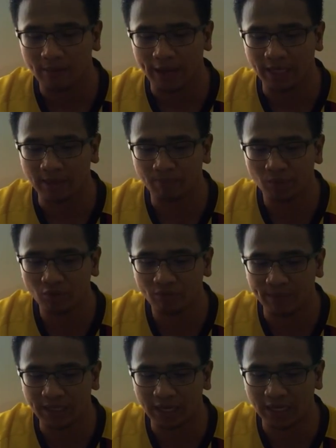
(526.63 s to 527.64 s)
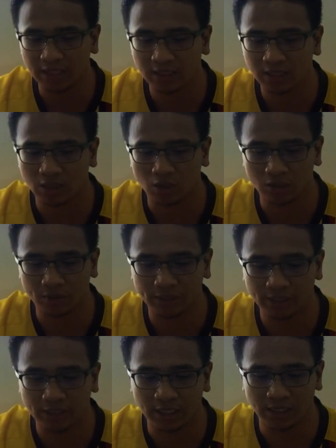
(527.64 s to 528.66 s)
and approved by the highest
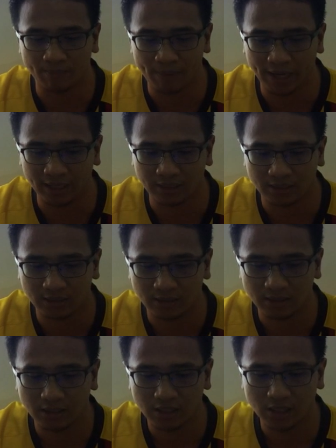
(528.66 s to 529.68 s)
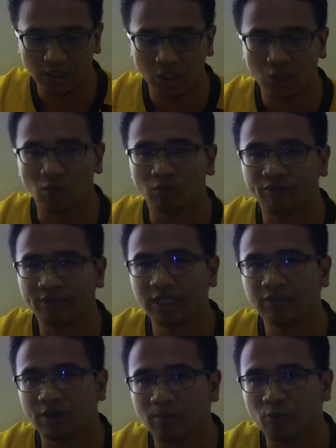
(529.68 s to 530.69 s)
authority in the bank. So with
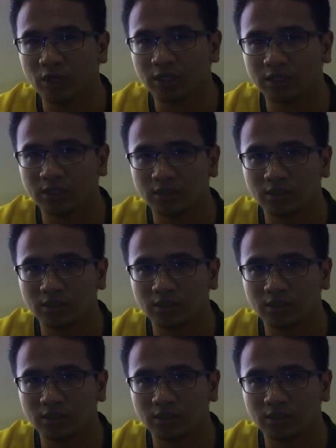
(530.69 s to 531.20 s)
this framework,